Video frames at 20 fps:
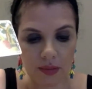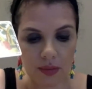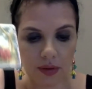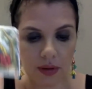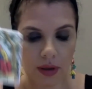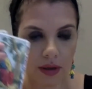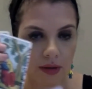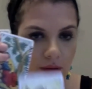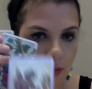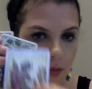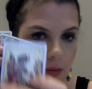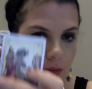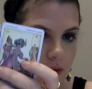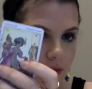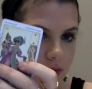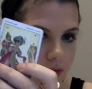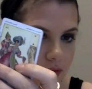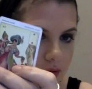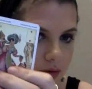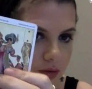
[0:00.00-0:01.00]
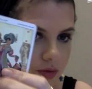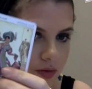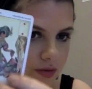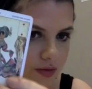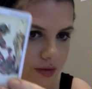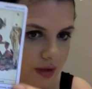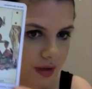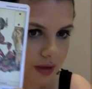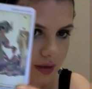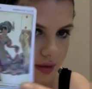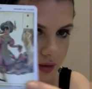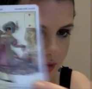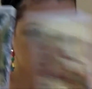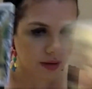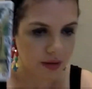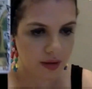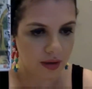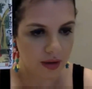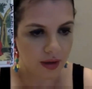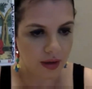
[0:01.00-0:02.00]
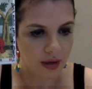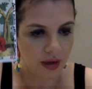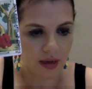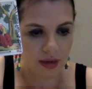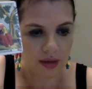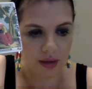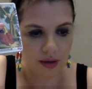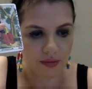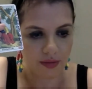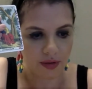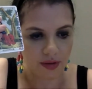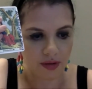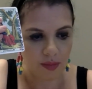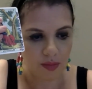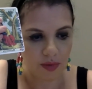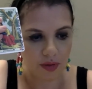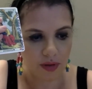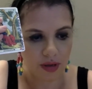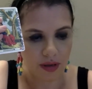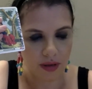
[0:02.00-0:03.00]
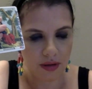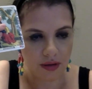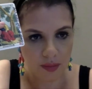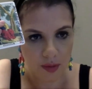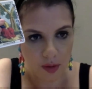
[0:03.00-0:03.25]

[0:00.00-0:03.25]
one. Okay, so this is interesting. I love this. Look at this